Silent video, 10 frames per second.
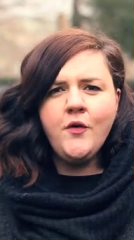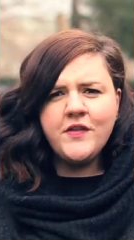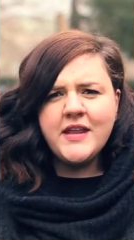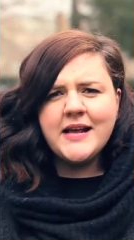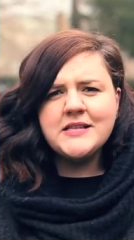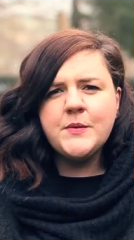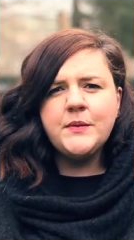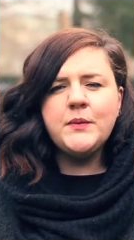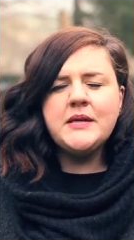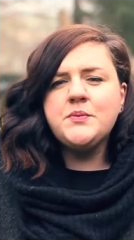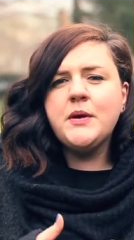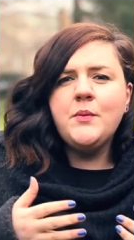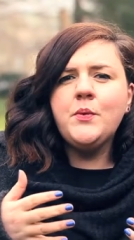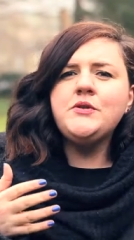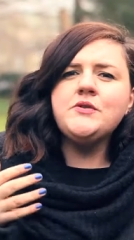over the next couple of weeks,
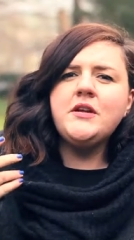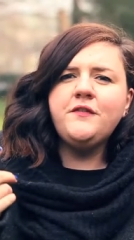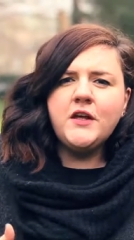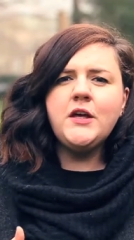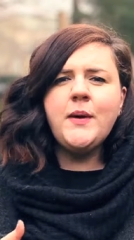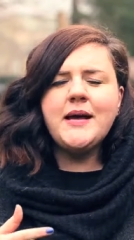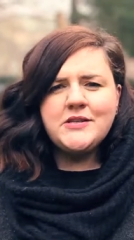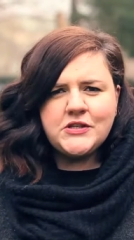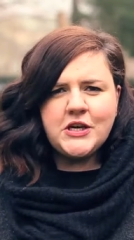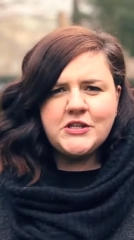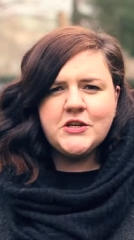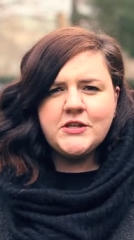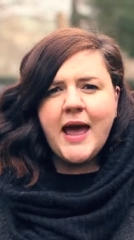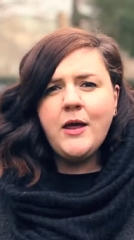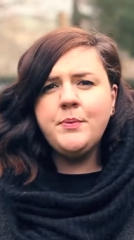we're wondering if you as a church
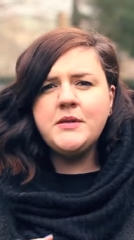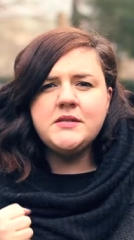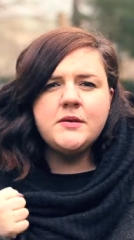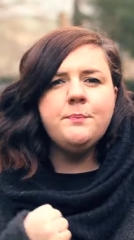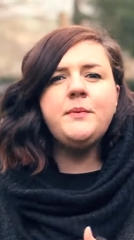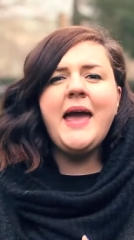could help us to